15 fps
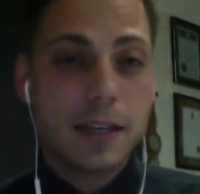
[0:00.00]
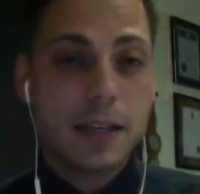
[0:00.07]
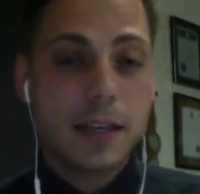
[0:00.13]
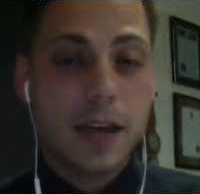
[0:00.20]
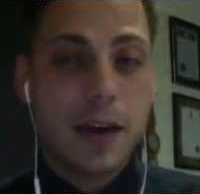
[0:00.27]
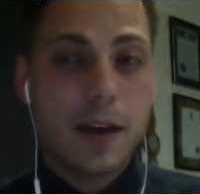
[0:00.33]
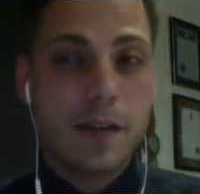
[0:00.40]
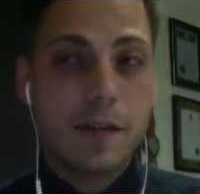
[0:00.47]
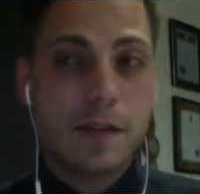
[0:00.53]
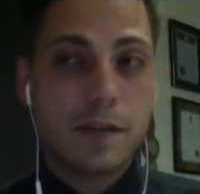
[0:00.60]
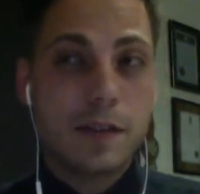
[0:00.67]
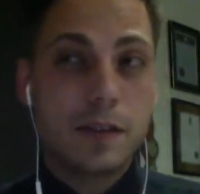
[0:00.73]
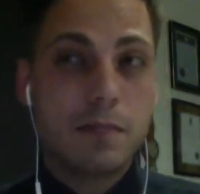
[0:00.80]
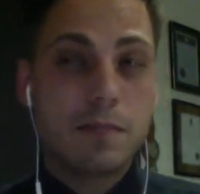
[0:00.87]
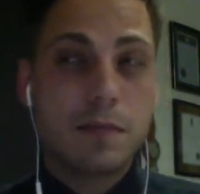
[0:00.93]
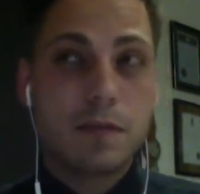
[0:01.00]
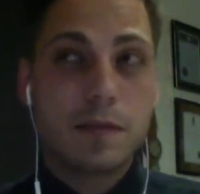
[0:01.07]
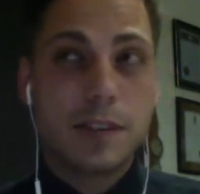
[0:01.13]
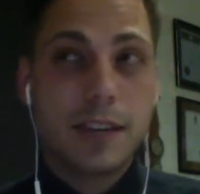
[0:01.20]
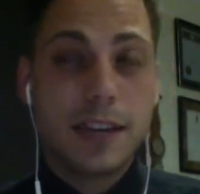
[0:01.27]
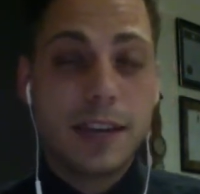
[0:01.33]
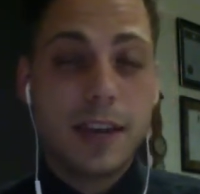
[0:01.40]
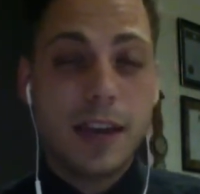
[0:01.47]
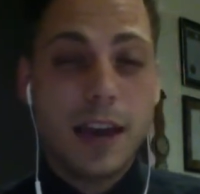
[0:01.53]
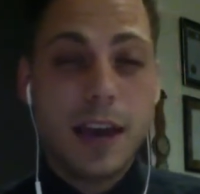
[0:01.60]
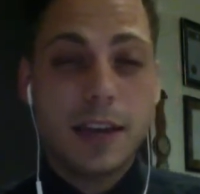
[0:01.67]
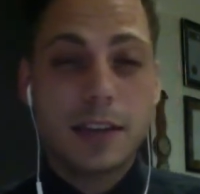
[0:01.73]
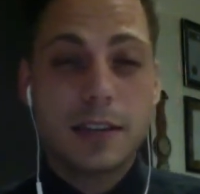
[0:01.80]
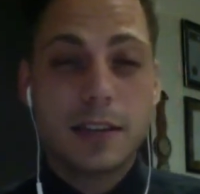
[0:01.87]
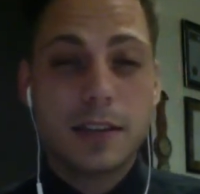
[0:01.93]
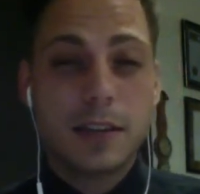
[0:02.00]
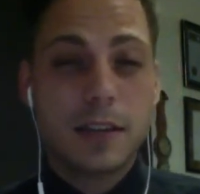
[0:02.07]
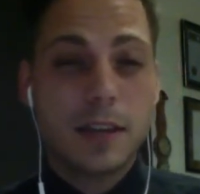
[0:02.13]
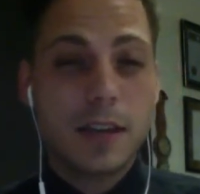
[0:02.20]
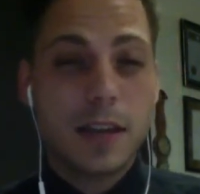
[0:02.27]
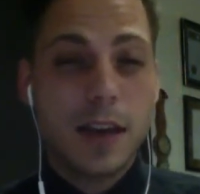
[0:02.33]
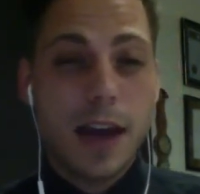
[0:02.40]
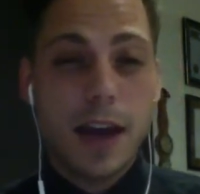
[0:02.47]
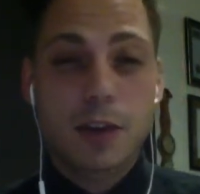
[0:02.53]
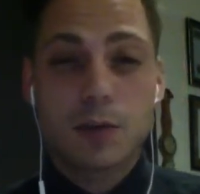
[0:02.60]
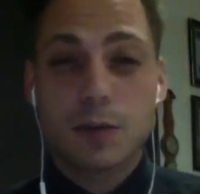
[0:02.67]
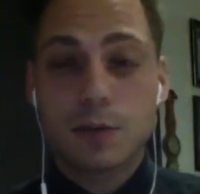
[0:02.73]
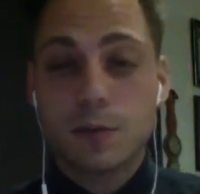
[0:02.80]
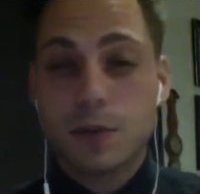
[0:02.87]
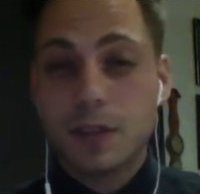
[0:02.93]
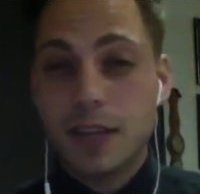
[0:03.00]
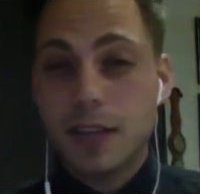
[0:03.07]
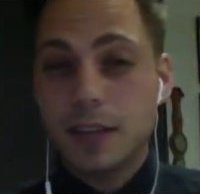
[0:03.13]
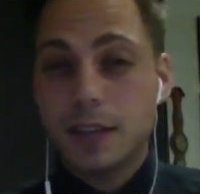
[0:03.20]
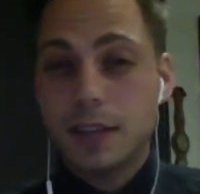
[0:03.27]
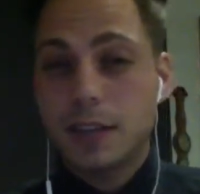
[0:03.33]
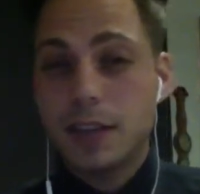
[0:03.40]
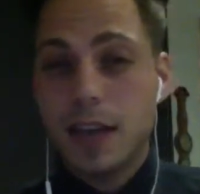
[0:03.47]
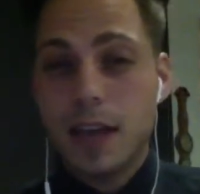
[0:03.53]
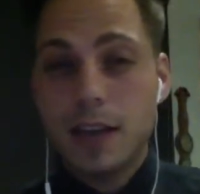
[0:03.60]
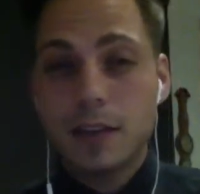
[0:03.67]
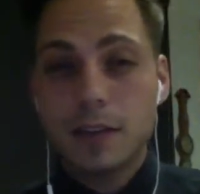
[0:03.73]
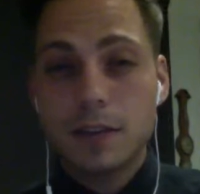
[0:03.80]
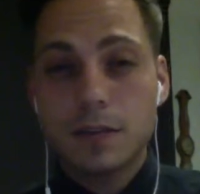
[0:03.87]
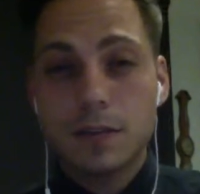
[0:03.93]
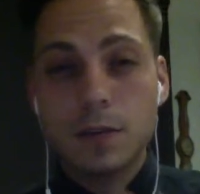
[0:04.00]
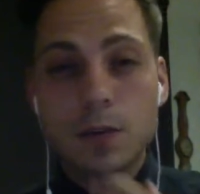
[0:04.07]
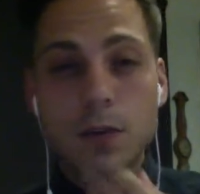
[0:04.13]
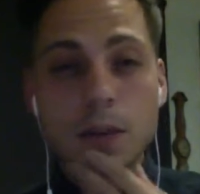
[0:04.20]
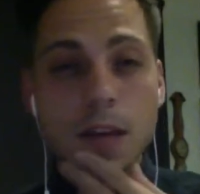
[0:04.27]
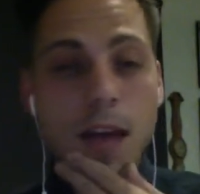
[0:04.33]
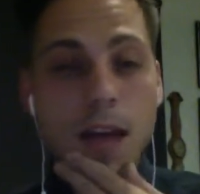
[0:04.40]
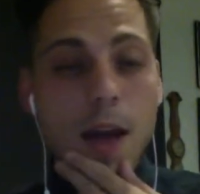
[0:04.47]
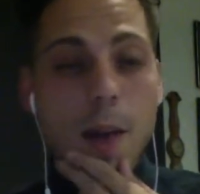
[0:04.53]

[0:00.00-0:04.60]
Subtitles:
Now, I forget the actual what that stands for,